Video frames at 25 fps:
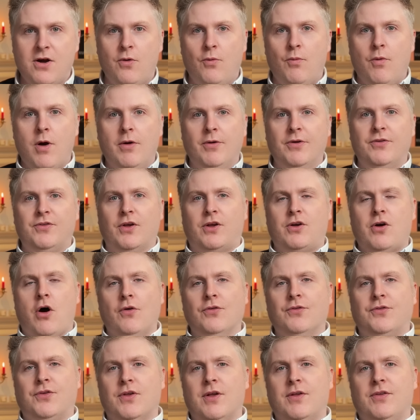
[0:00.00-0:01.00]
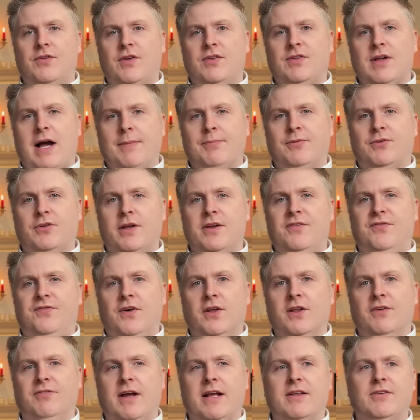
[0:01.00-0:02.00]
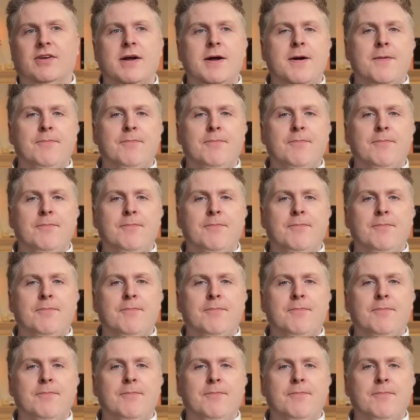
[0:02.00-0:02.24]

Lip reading: whereas the continent is absolutely full of it.